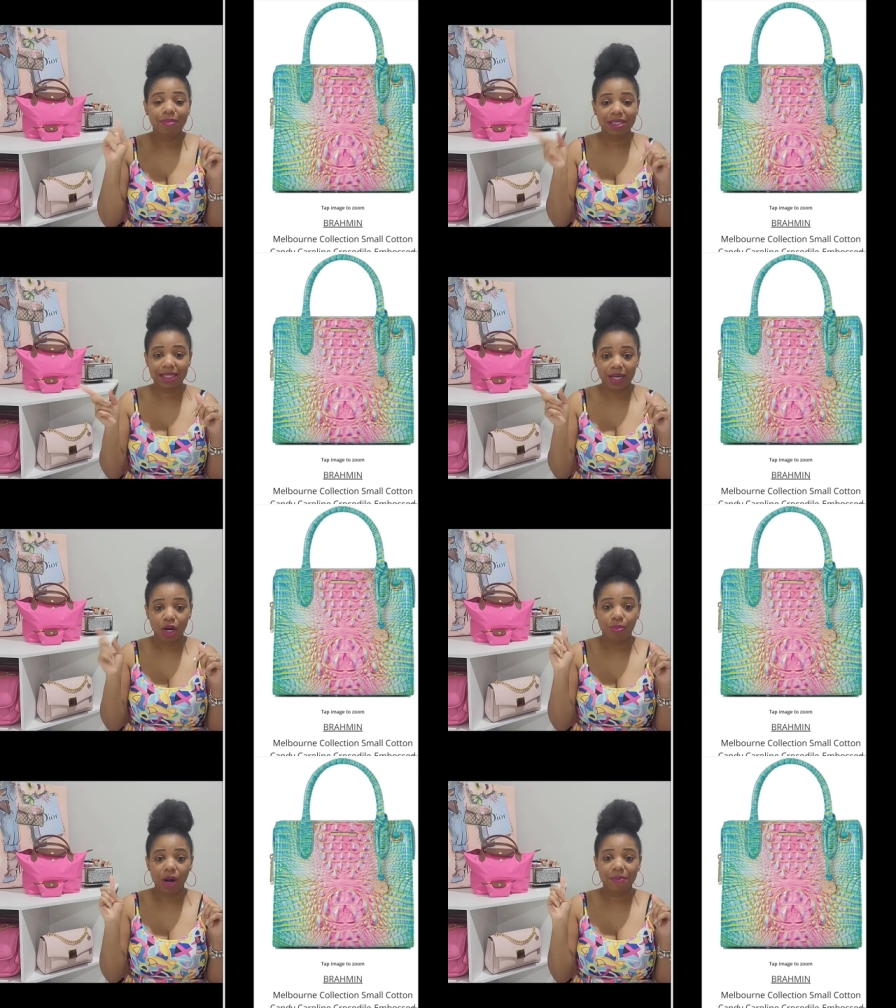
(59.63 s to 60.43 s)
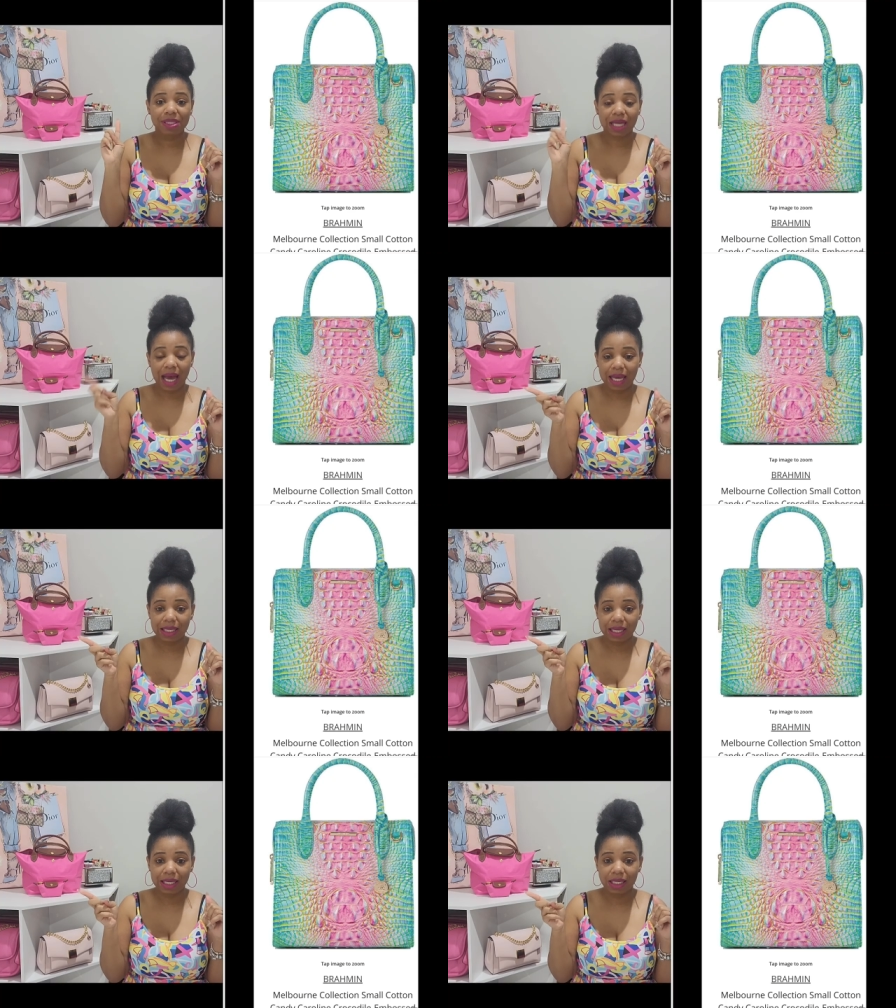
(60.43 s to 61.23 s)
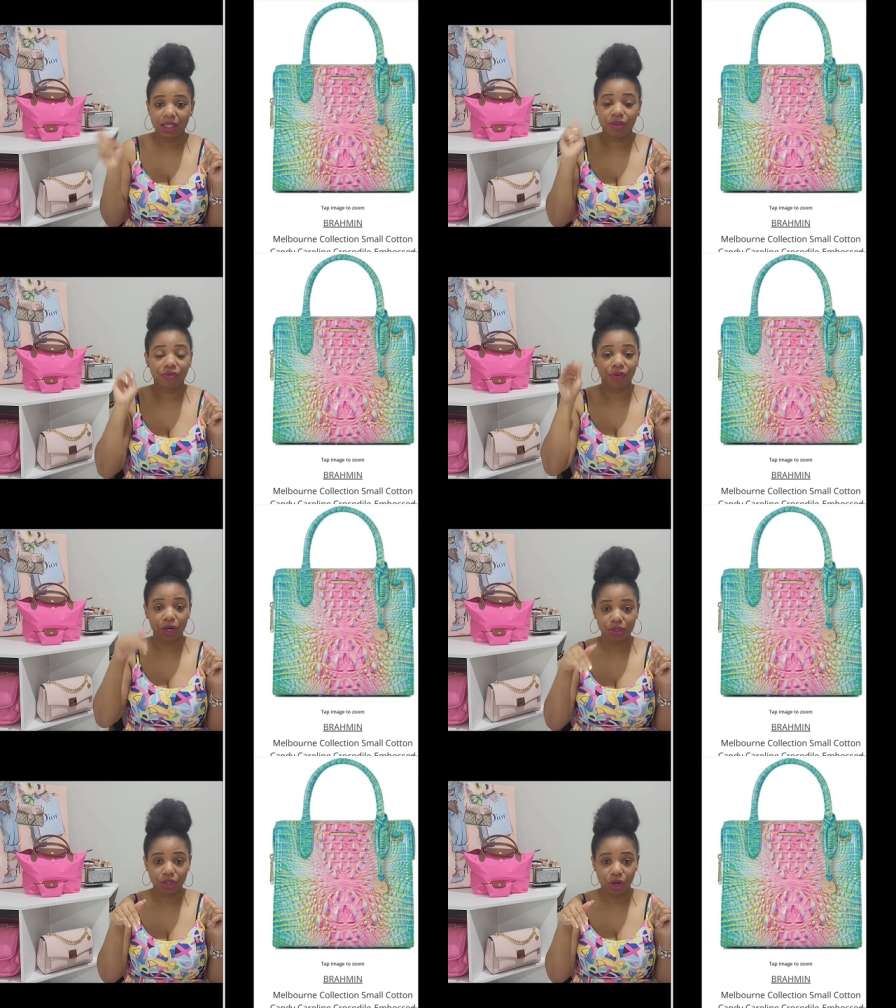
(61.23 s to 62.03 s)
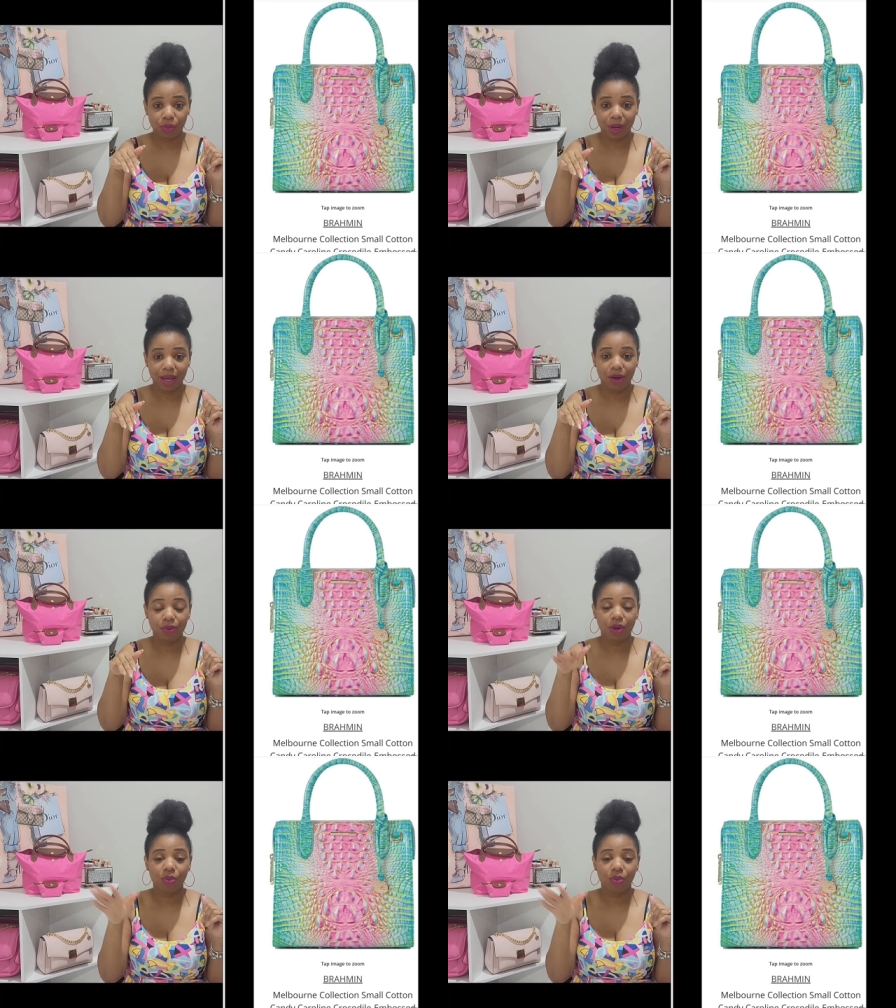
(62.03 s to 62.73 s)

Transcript: missed out on Brahmin's cotton candy the first go round